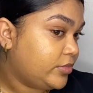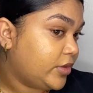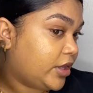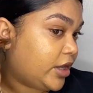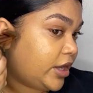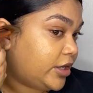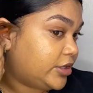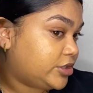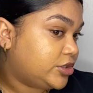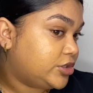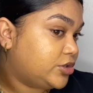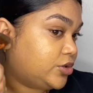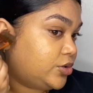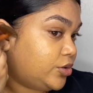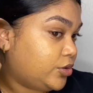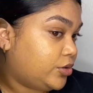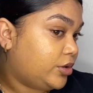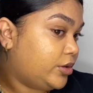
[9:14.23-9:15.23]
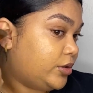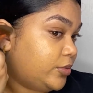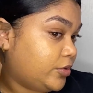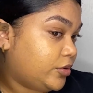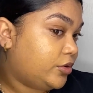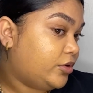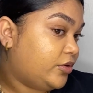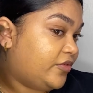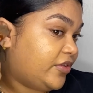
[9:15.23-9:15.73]
I just go
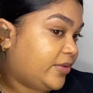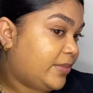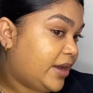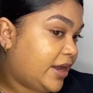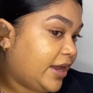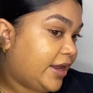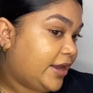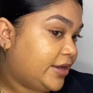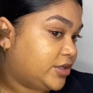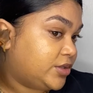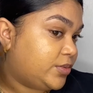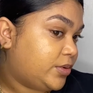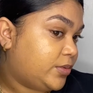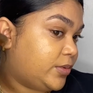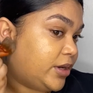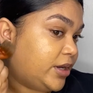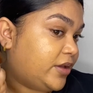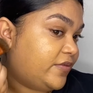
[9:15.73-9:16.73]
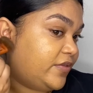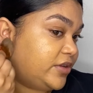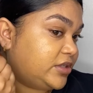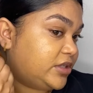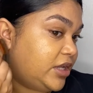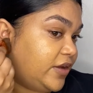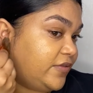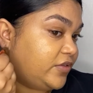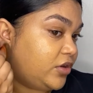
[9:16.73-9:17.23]
over my ears with whatever's
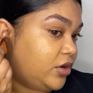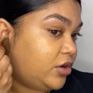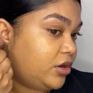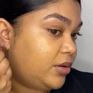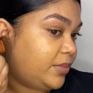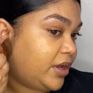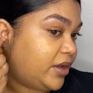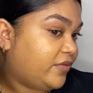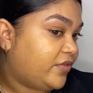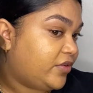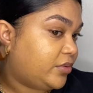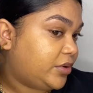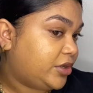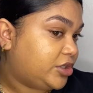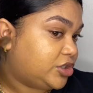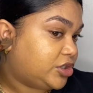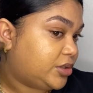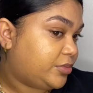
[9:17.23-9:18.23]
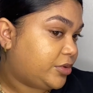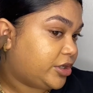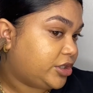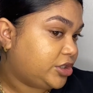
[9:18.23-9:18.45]
left on my foundation brush,